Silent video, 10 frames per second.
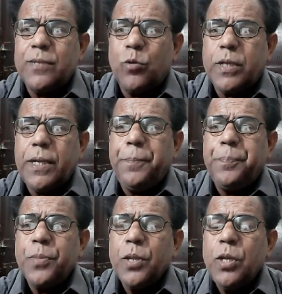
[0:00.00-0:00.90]
Okay,
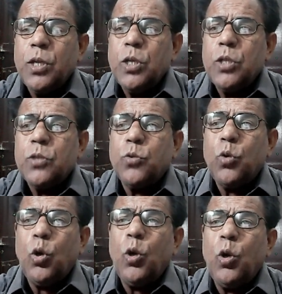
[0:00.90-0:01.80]

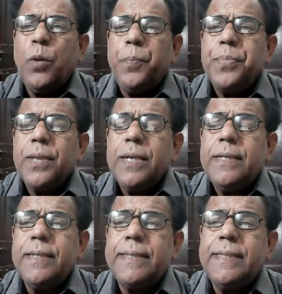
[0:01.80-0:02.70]
so
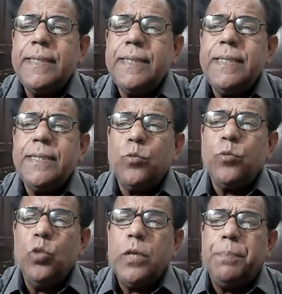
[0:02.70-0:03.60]
this is the
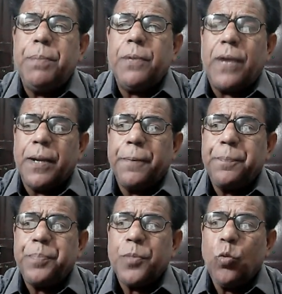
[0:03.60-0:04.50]
tool number 1.
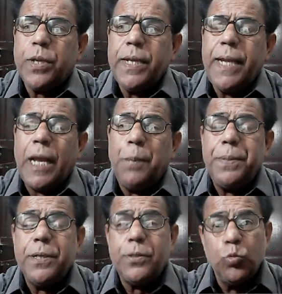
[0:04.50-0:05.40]
Okay,
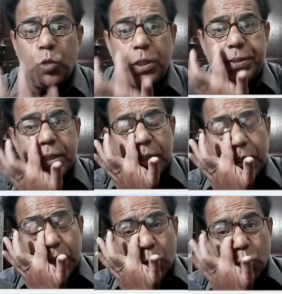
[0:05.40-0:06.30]
helping tools,
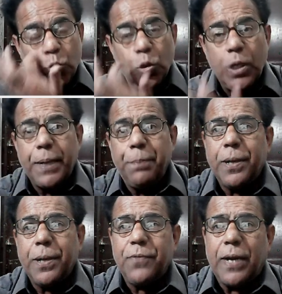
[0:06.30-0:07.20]
tool
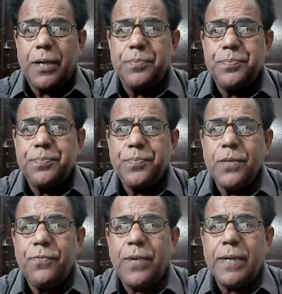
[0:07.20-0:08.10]
number 1.
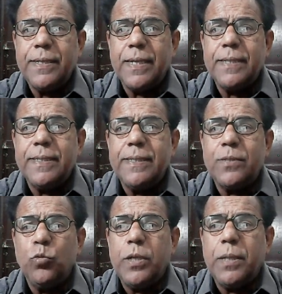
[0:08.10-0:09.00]
What does
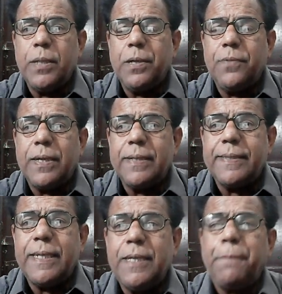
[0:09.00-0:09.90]
tool number 1 say?